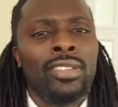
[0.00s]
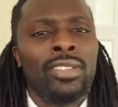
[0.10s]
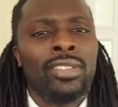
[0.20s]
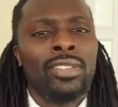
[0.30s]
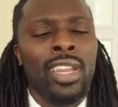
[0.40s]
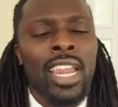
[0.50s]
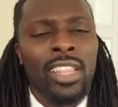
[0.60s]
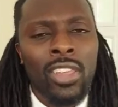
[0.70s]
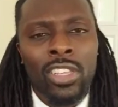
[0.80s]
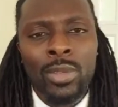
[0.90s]
So then I
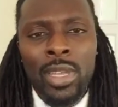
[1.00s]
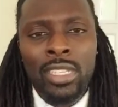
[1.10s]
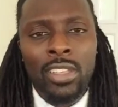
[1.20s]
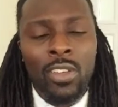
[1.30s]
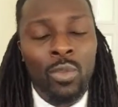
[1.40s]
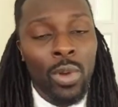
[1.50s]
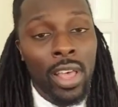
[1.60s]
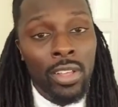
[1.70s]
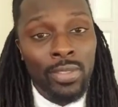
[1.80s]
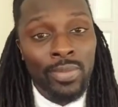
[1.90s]
thought to myself,
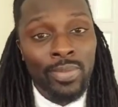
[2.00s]
well,